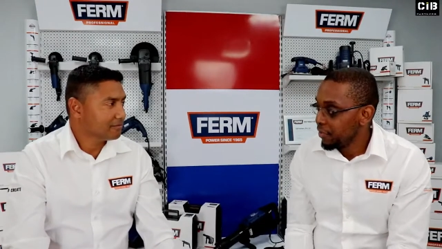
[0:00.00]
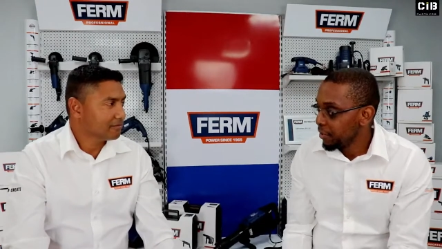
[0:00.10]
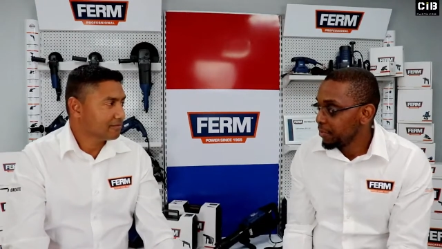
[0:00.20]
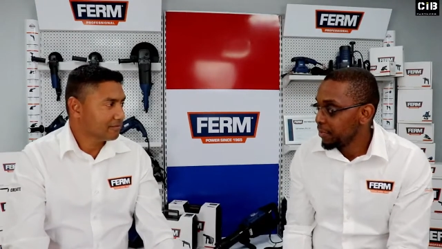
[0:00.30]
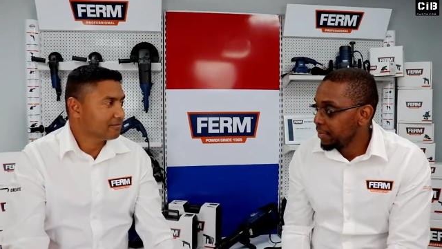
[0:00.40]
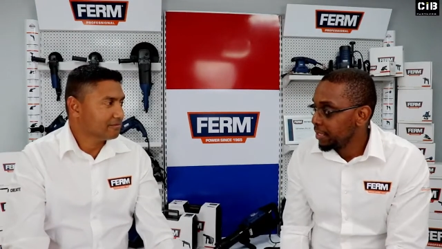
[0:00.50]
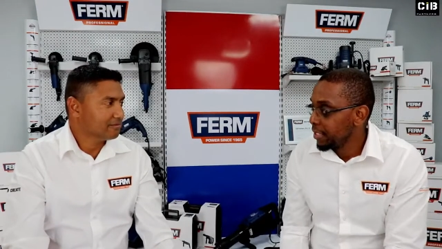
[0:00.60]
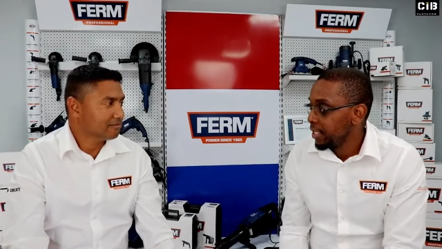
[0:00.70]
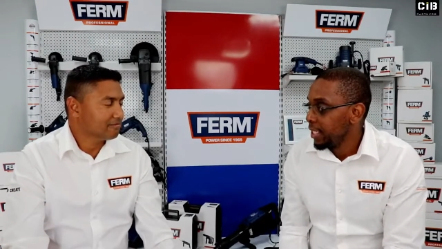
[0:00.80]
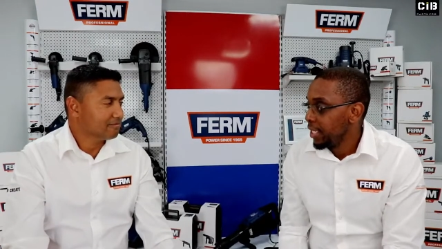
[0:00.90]
Speaker 1: FERM.
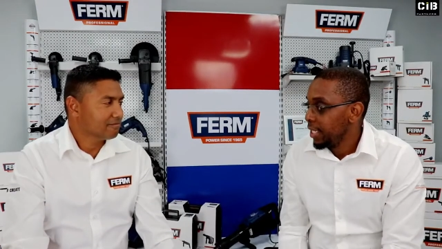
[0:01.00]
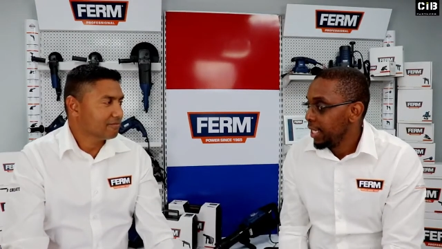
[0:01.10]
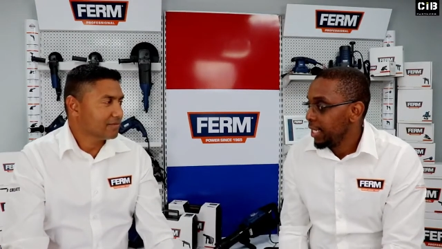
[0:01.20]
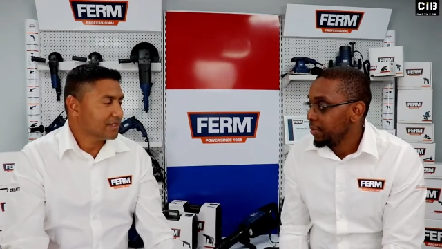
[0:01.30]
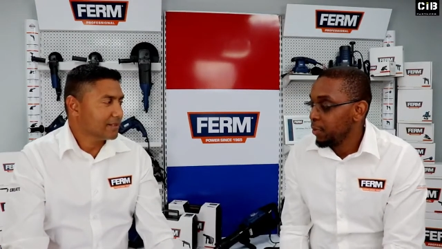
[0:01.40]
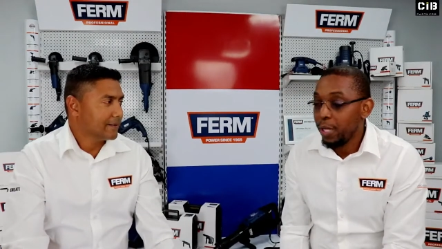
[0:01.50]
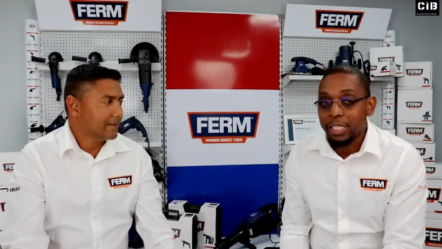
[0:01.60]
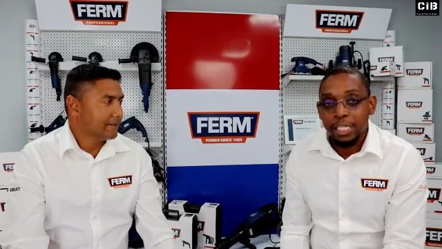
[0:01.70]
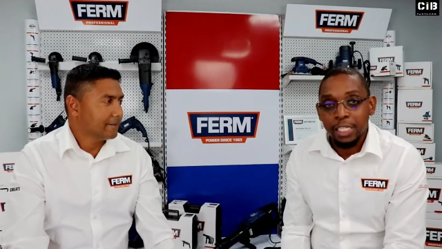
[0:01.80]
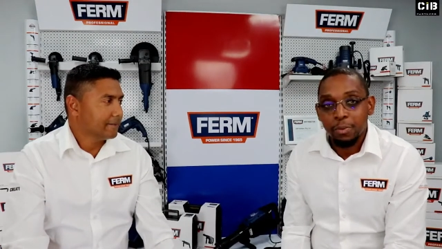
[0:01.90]
Um, the
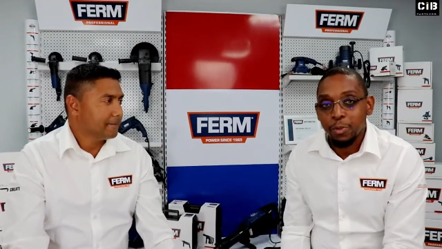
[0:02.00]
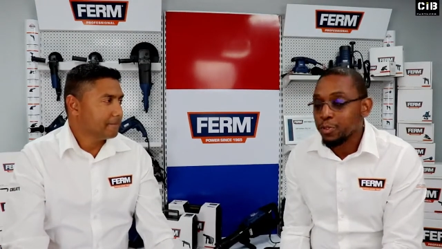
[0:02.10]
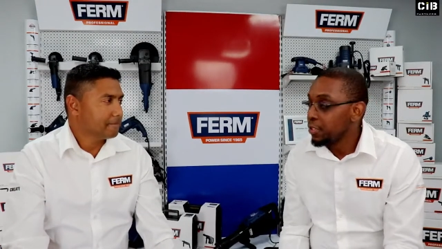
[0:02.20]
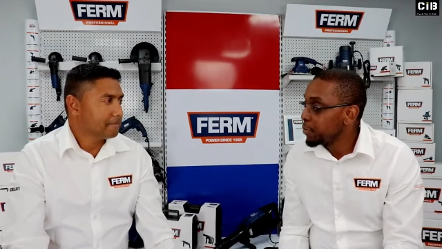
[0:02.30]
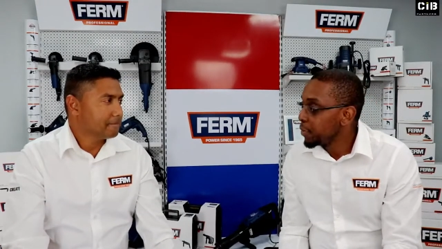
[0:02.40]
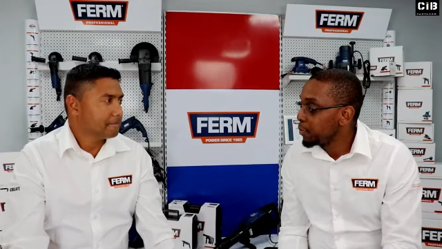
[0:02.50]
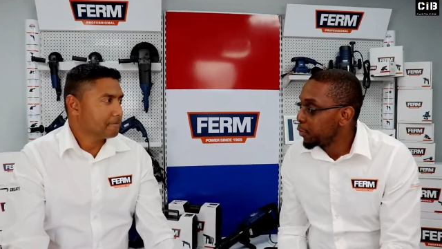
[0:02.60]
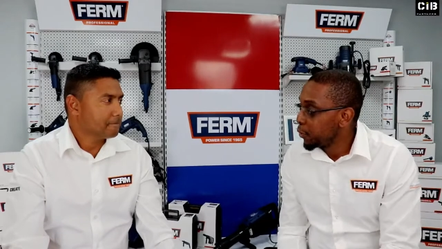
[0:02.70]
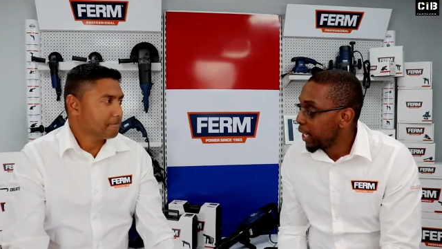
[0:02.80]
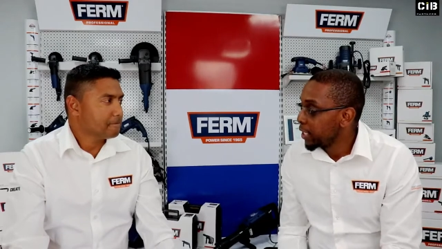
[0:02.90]
one thing that most of the
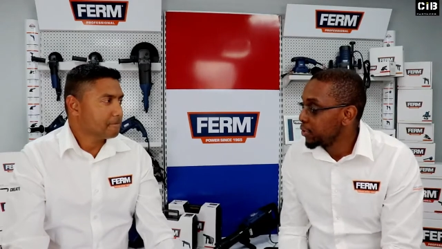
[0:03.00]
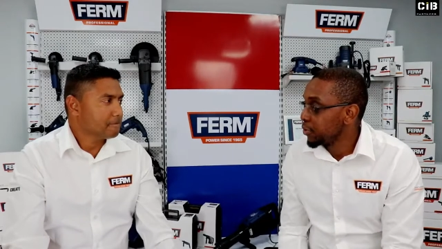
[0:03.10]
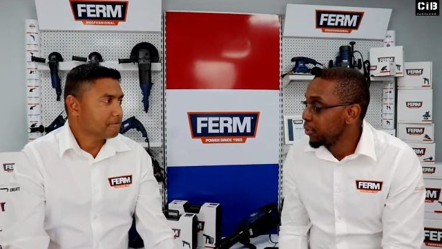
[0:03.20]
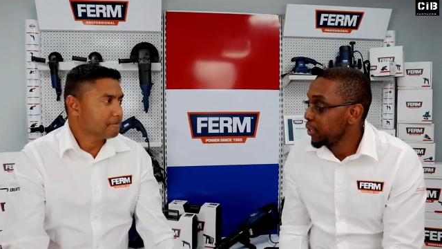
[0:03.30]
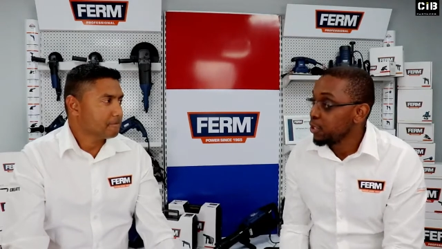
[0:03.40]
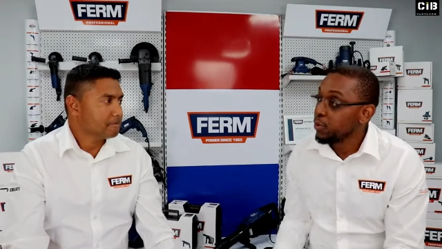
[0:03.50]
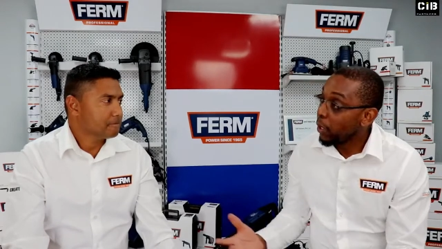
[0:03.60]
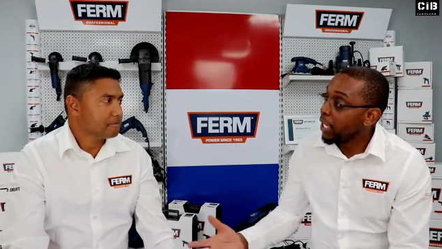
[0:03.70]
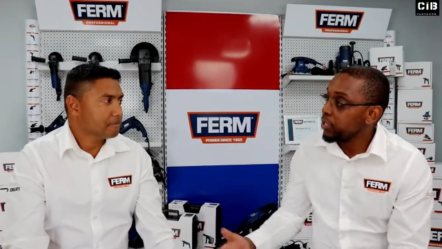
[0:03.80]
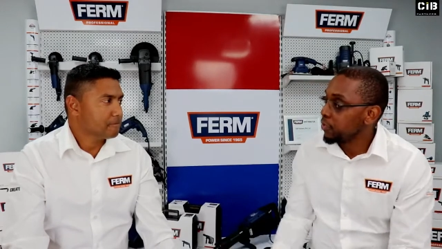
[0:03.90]
people would like to know is
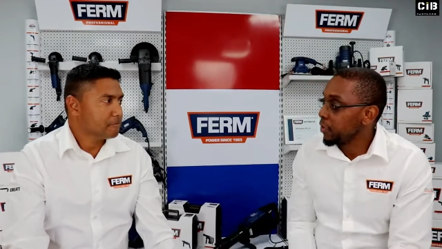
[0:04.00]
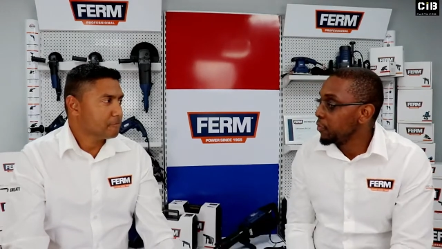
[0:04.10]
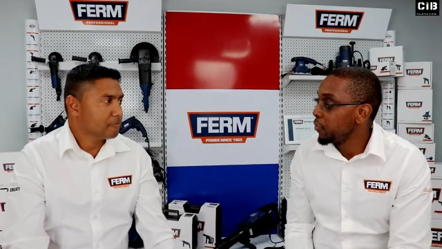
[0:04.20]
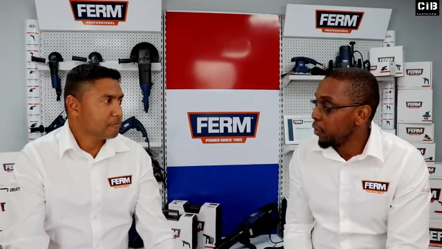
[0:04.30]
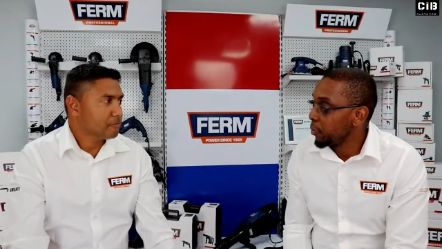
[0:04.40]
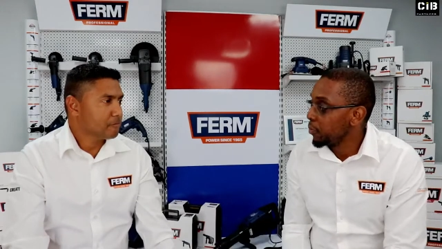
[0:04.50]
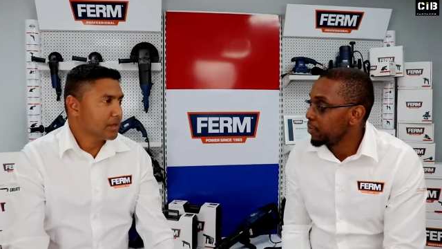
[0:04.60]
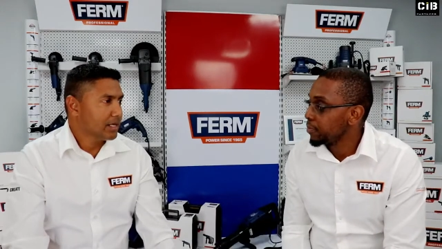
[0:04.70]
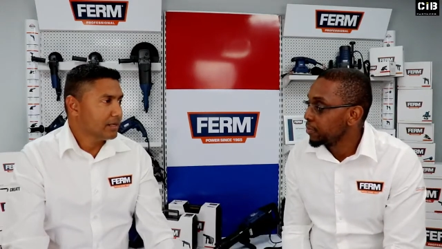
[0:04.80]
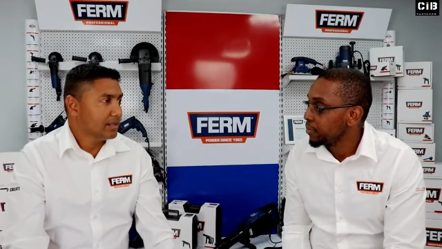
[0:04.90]
where is FERM from?
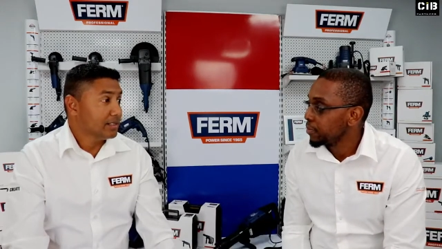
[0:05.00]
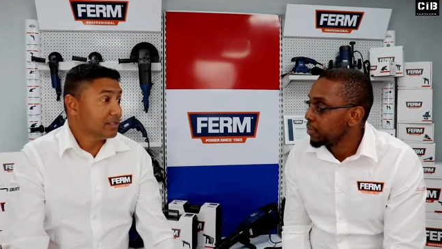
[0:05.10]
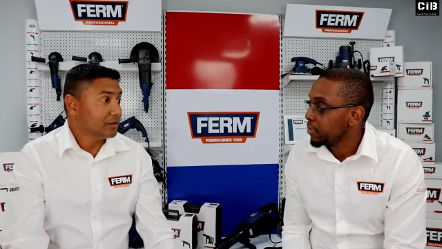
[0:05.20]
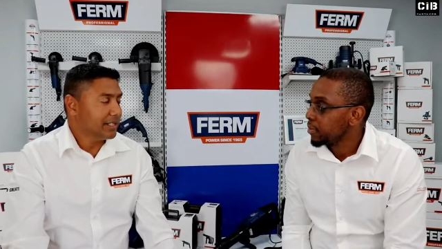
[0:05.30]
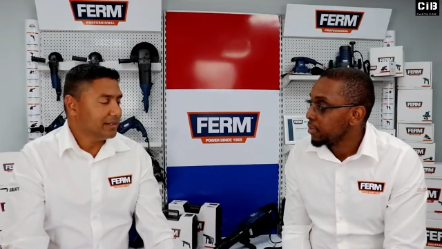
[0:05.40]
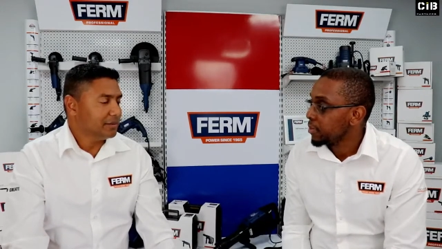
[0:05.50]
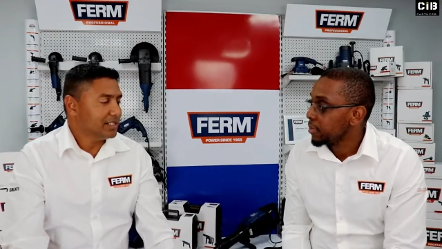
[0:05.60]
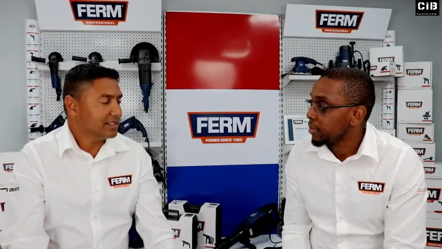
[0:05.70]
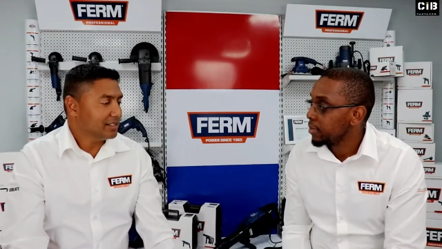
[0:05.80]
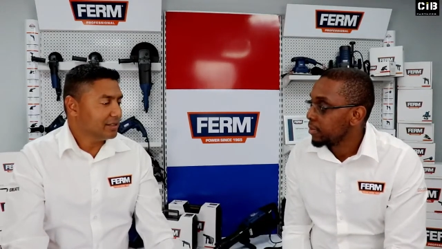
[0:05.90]
Speaker 2: Okay,
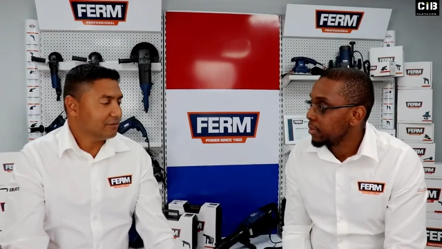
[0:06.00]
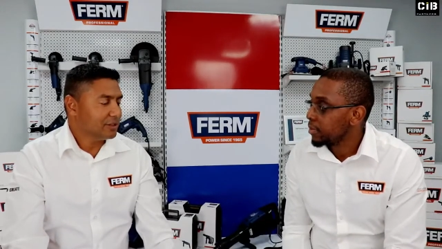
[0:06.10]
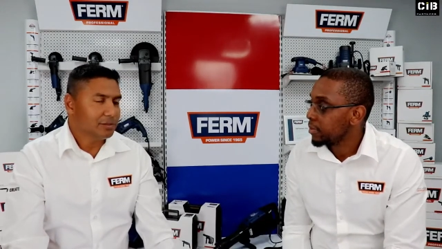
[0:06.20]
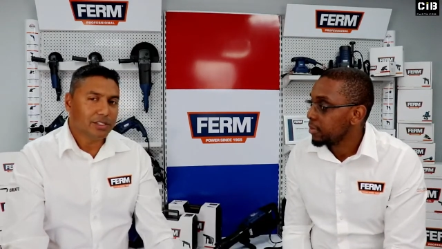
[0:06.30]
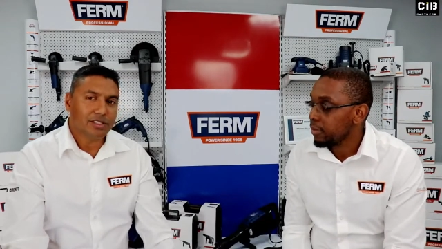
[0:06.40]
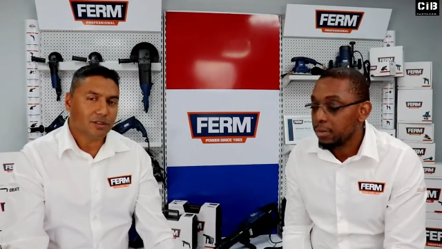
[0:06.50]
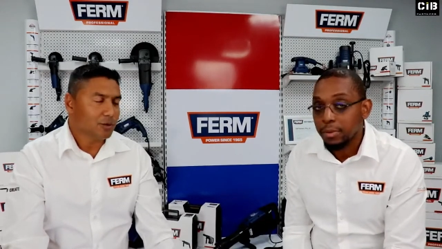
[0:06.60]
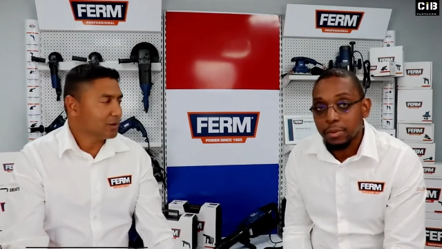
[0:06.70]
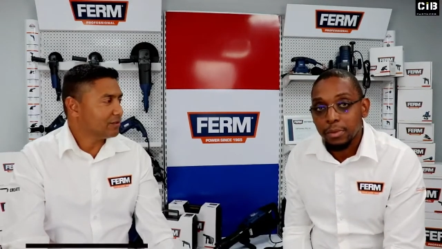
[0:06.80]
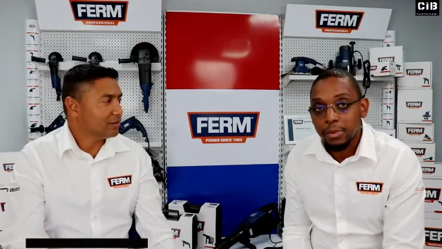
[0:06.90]
Matt, the FERM is
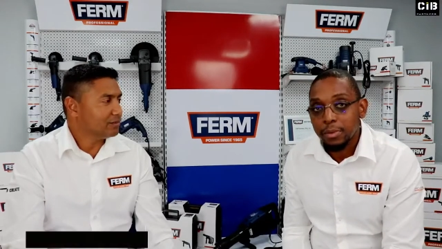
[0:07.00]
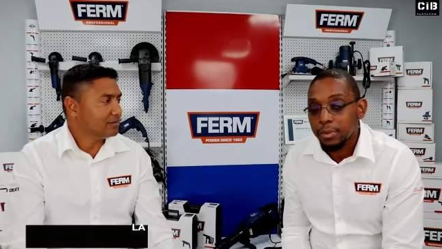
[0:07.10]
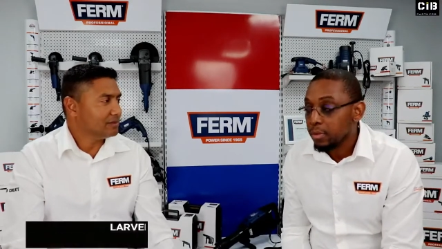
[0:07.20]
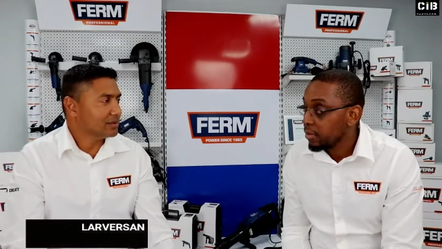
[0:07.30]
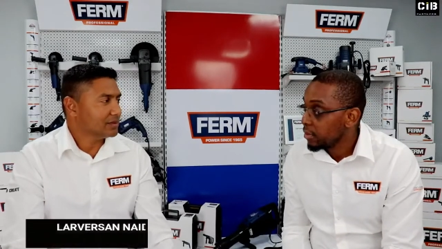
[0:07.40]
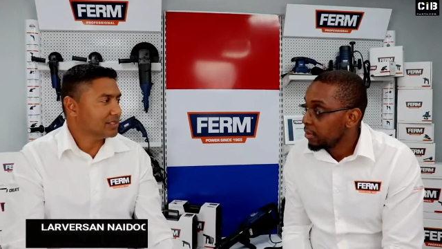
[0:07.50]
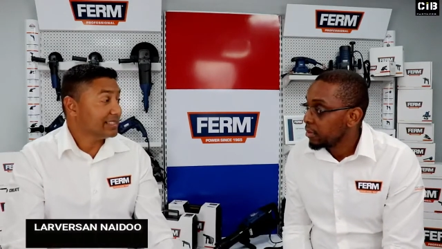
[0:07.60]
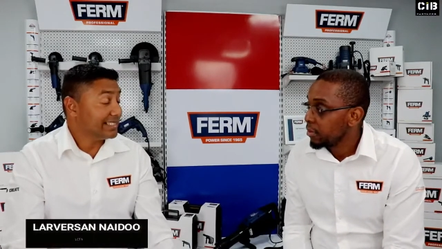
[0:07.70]
all the way from the